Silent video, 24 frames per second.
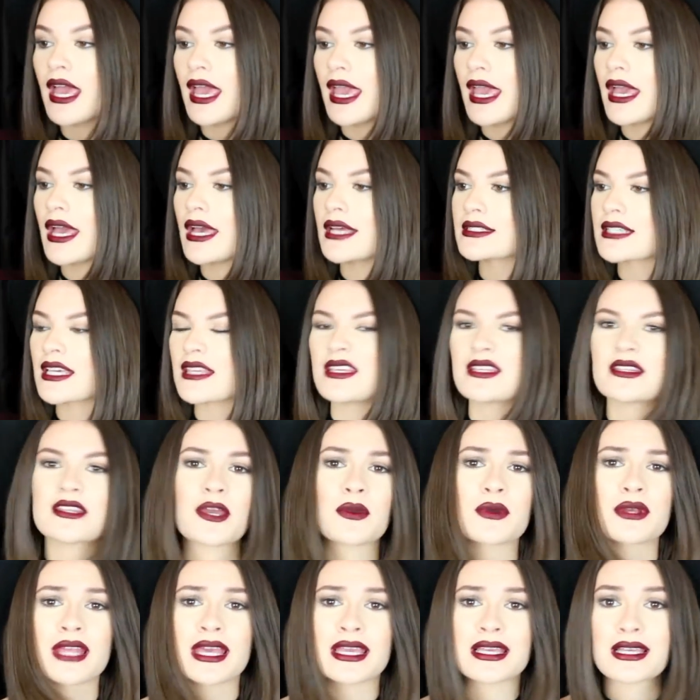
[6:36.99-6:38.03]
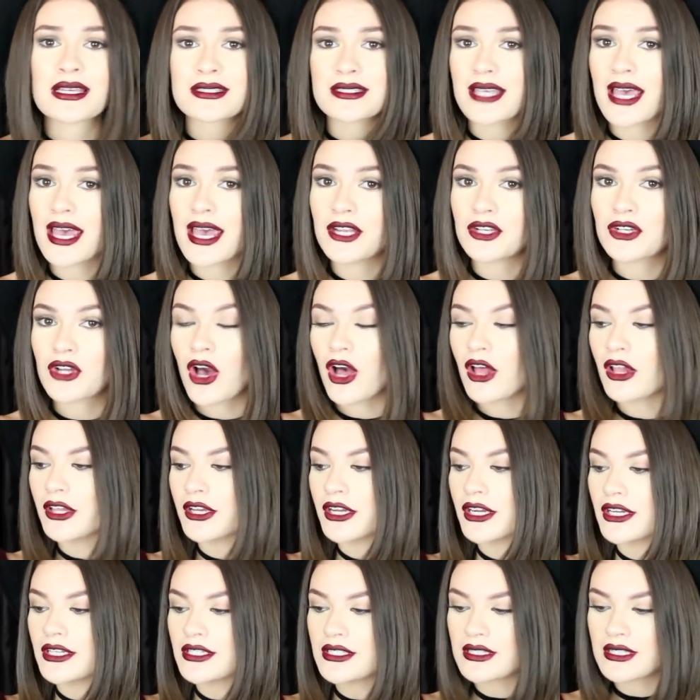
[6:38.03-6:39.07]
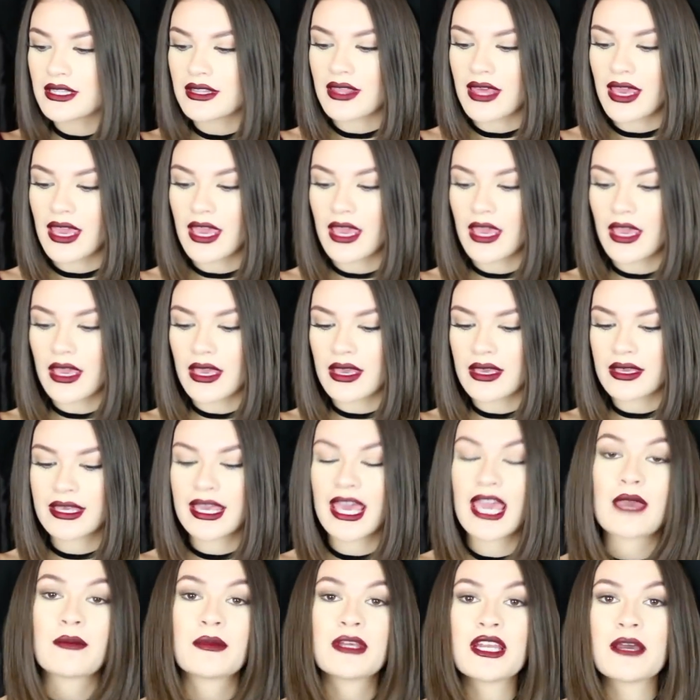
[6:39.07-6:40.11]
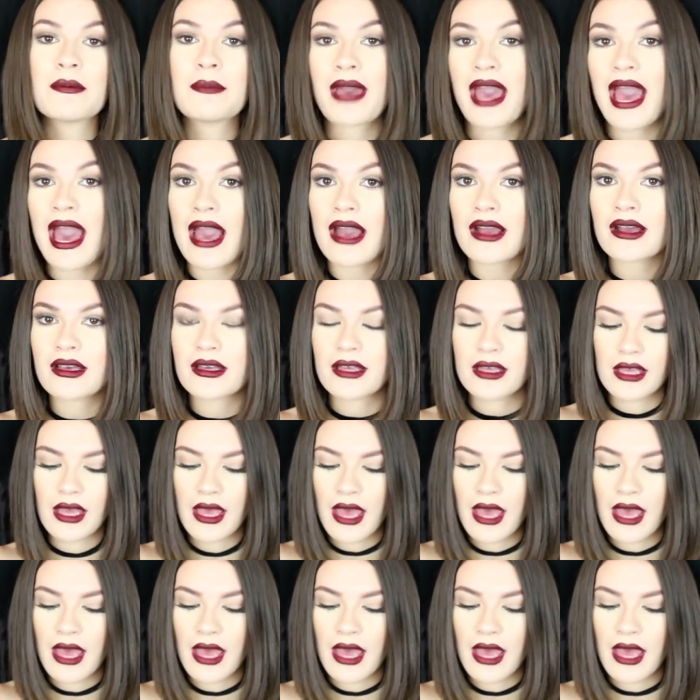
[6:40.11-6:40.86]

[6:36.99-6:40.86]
and I think they were like $10. They came in a pack.